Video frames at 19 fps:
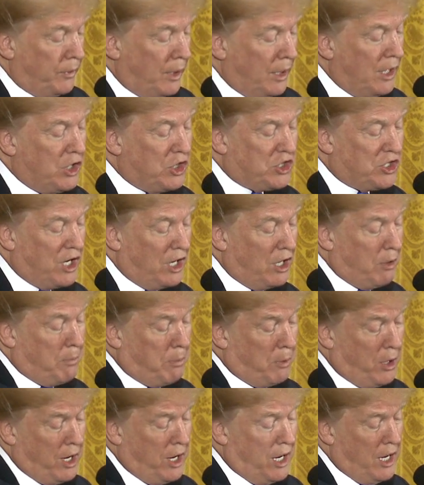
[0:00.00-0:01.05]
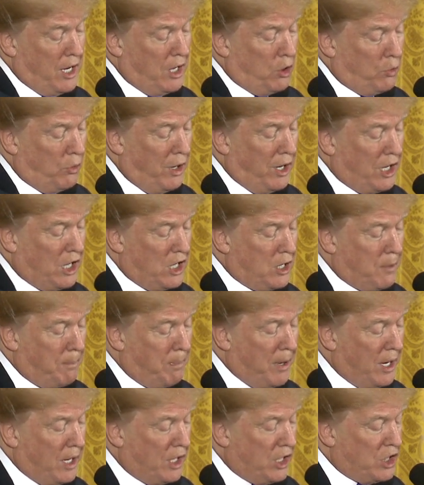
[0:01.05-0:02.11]
In celebrating Greek
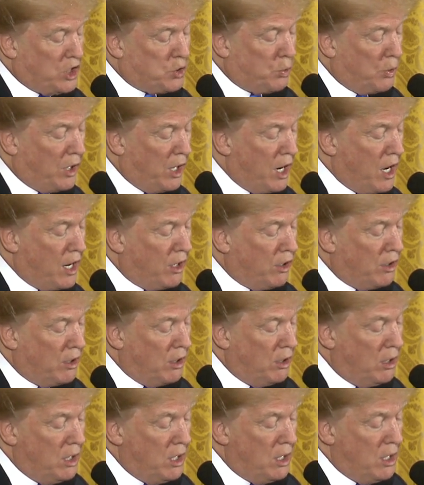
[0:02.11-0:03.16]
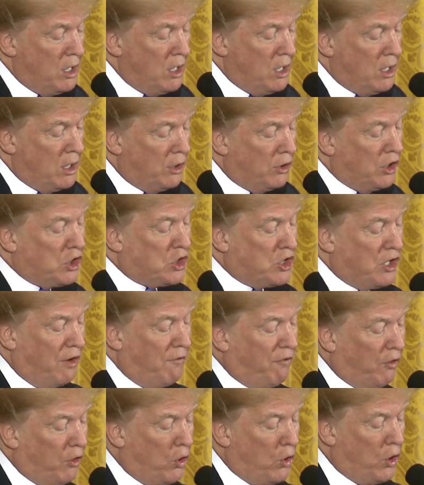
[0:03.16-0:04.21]
independence, we honor this
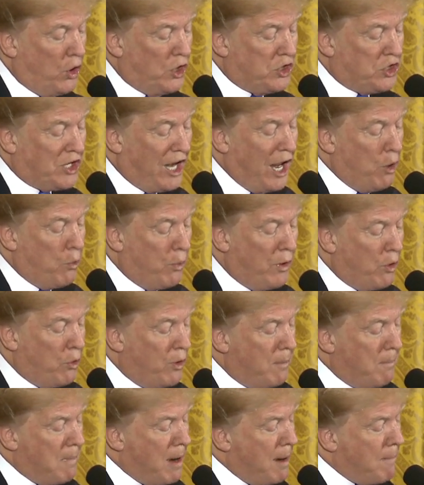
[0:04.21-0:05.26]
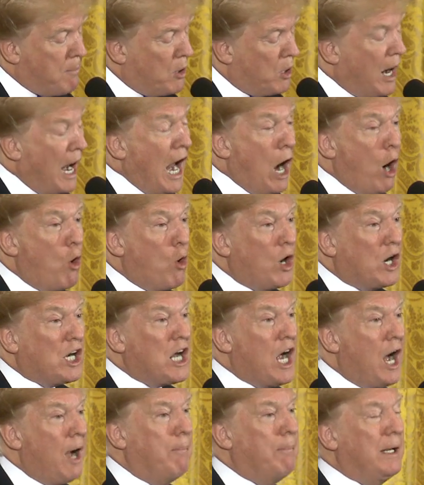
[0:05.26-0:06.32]
influence and we remember our
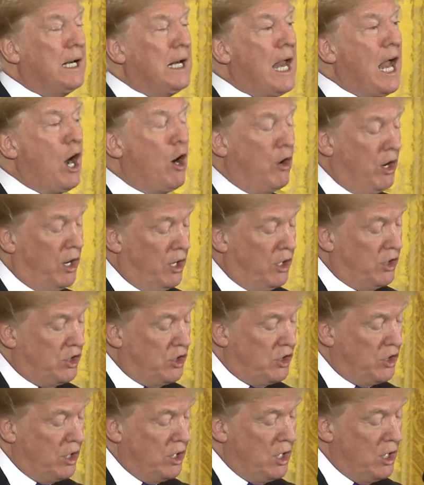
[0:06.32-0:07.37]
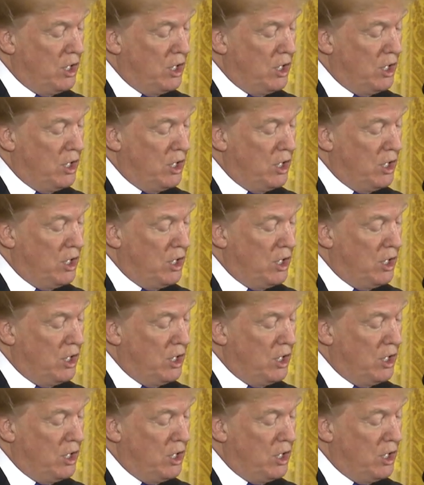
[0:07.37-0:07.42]
common heritage.